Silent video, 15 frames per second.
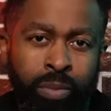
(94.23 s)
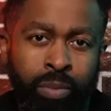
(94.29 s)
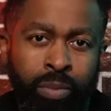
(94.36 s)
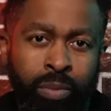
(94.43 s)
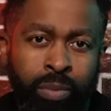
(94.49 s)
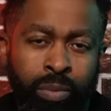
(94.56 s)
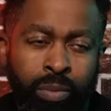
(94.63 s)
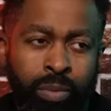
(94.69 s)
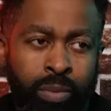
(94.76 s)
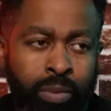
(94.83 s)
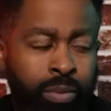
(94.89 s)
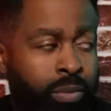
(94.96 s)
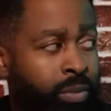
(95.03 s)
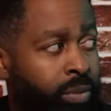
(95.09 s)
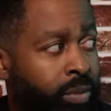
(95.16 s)

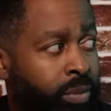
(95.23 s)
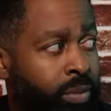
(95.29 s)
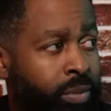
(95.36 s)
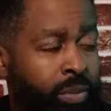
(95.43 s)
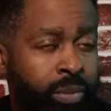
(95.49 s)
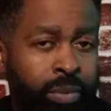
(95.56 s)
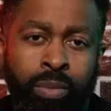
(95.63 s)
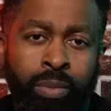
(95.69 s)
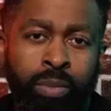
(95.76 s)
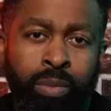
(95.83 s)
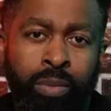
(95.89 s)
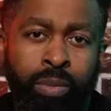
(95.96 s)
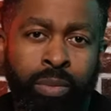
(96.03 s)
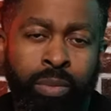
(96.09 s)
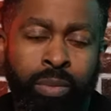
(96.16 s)

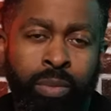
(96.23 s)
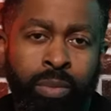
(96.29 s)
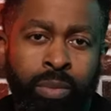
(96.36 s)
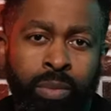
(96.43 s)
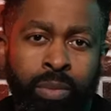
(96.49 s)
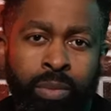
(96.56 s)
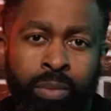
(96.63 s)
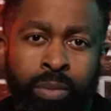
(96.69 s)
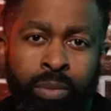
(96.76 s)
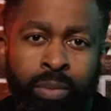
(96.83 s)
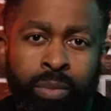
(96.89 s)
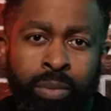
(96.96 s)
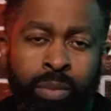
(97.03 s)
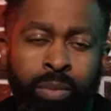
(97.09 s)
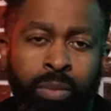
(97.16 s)
(silent)